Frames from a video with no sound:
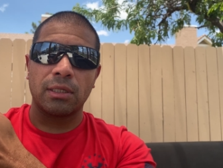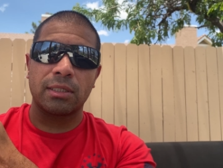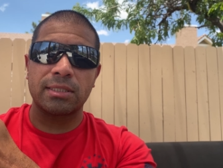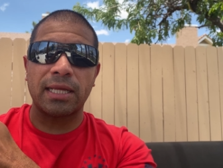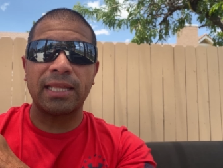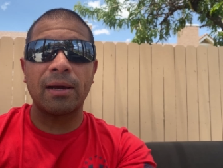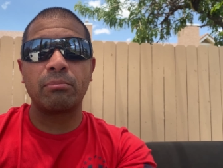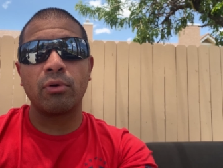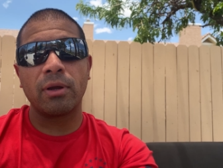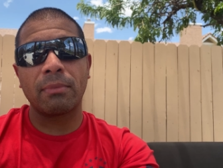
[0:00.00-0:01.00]
because at that
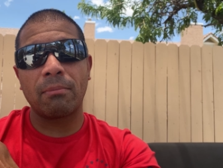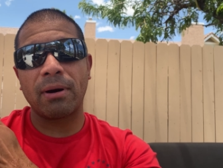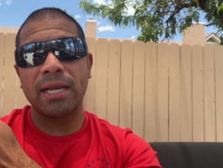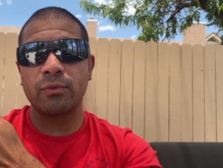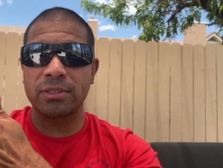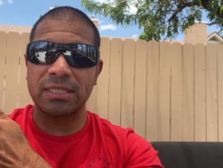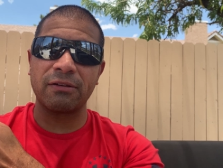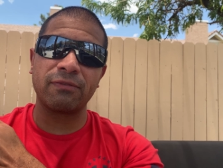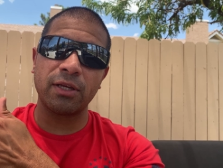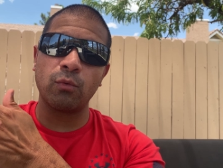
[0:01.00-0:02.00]
point my body was
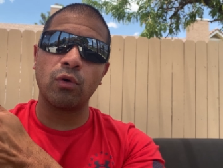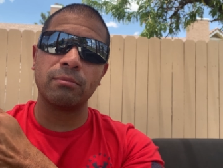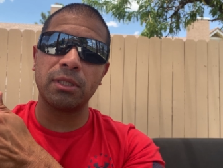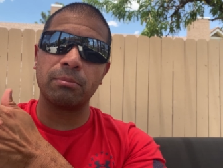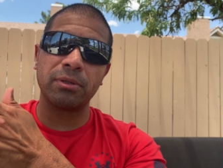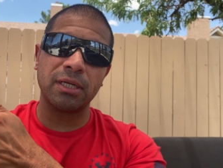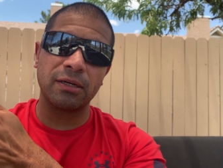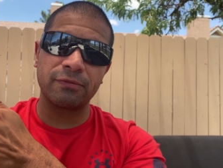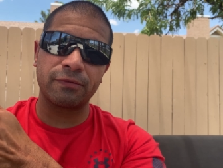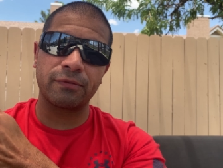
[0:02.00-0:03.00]
definitely warmed up
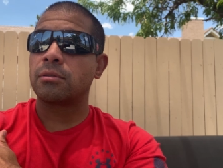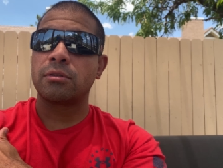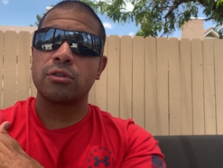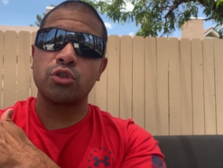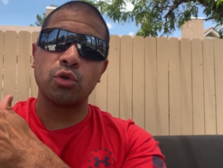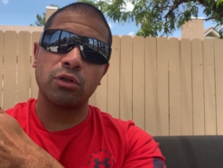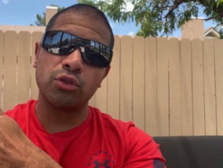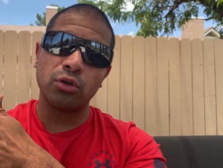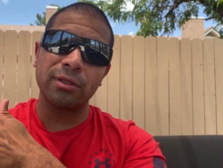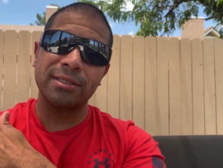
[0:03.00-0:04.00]
enough to
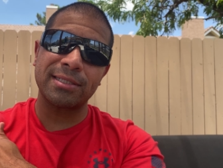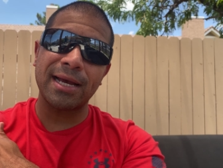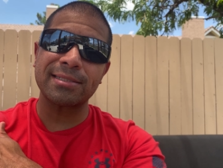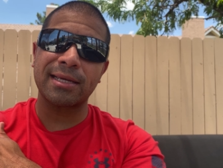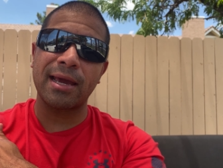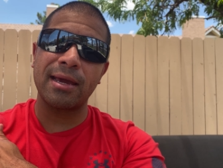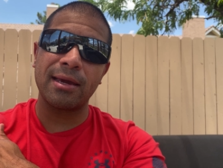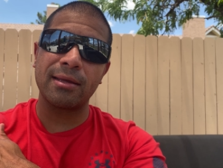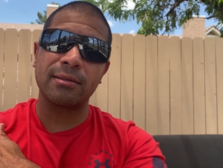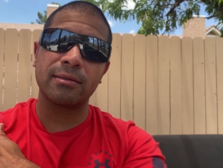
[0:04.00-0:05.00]
endure the task at
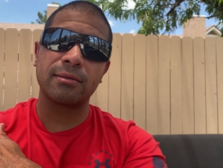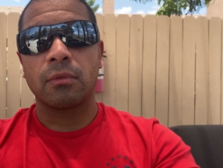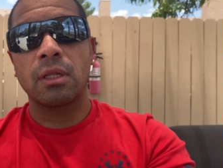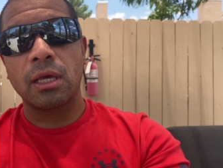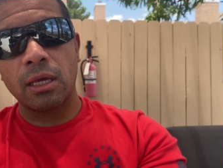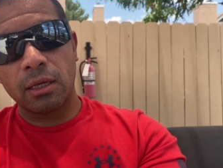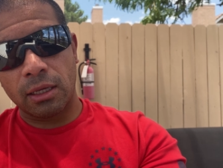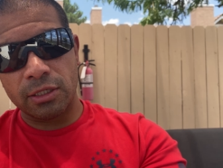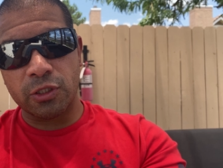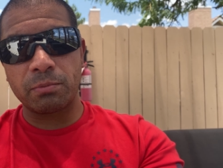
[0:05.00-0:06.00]
hand.
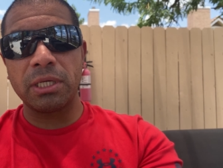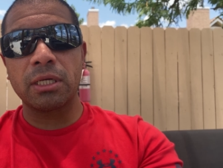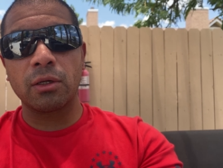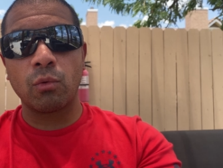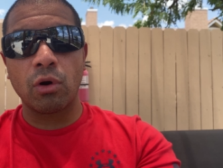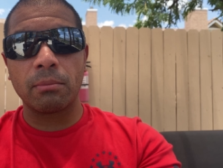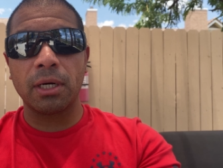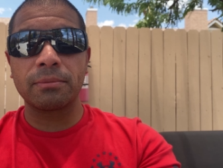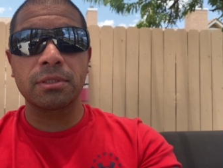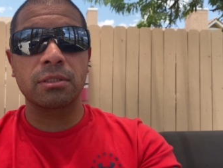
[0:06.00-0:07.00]
And speaking of
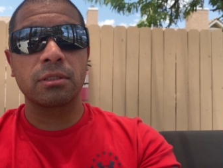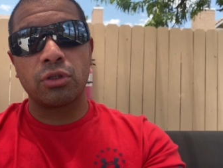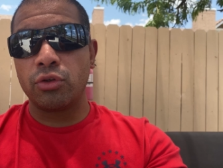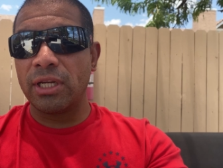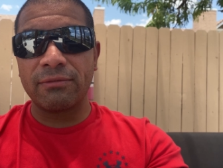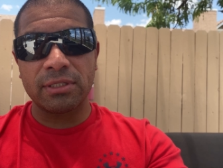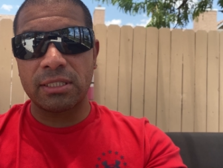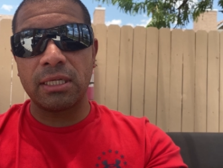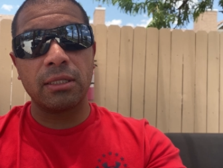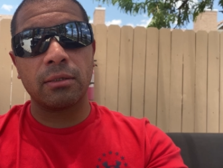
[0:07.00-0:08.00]
warm-ups, you never
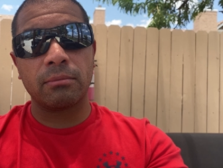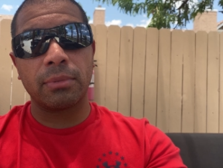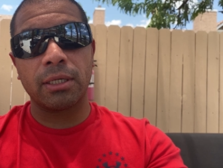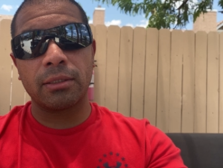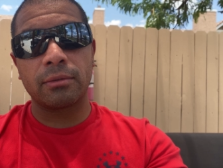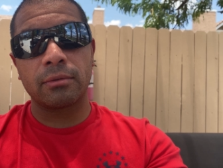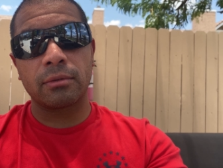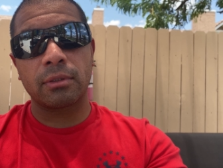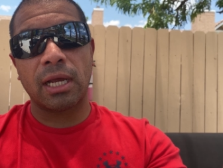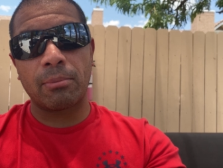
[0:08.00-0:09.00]
see them, but
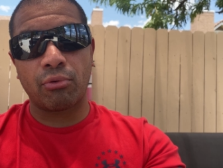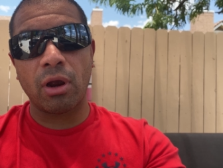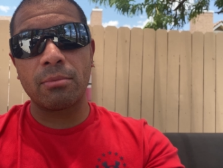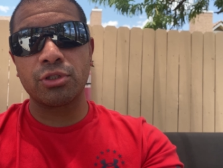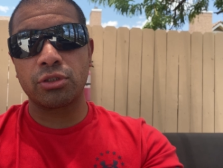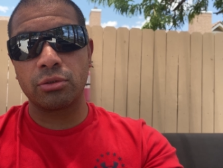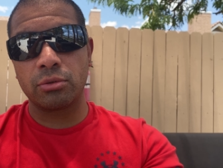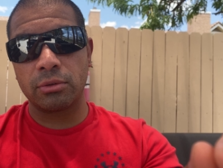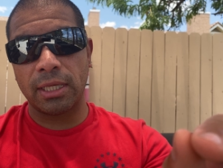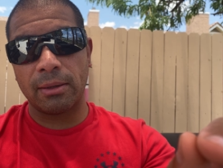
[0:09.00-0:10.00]
I promise
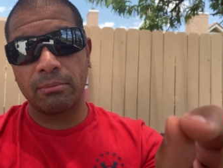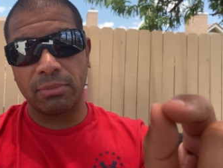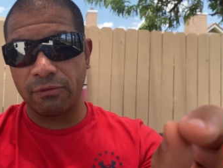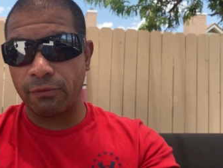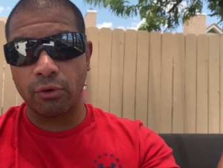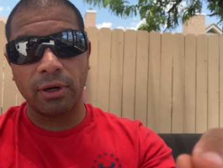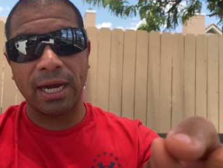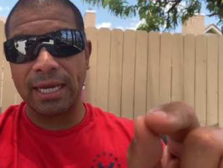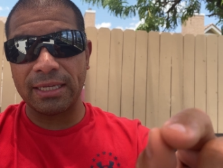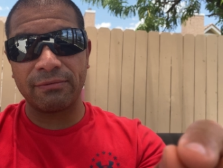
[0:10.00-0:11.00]
you that before
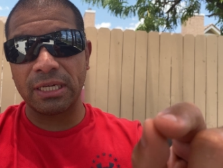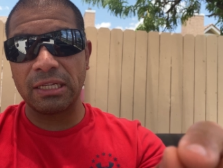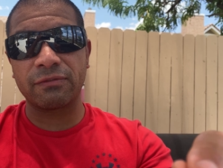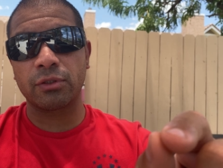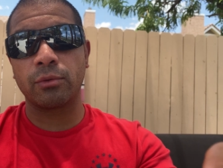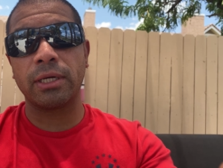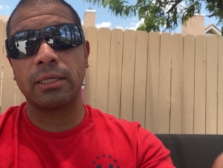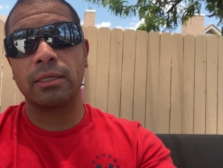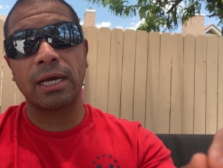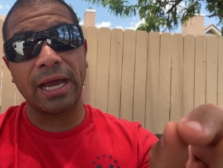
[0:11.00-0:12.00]
I even lift the weight,
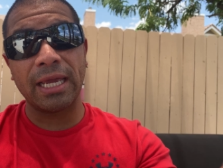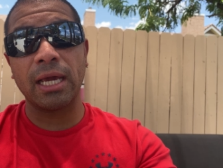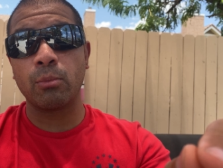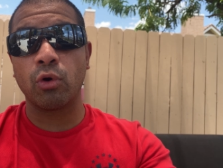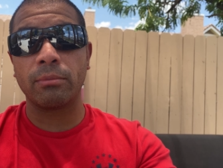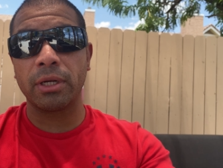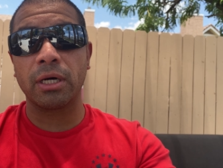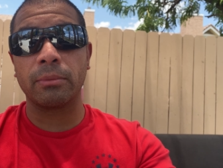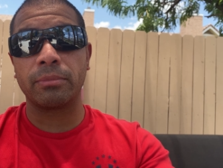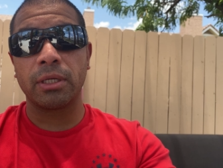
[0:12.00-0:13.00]
I am warming up.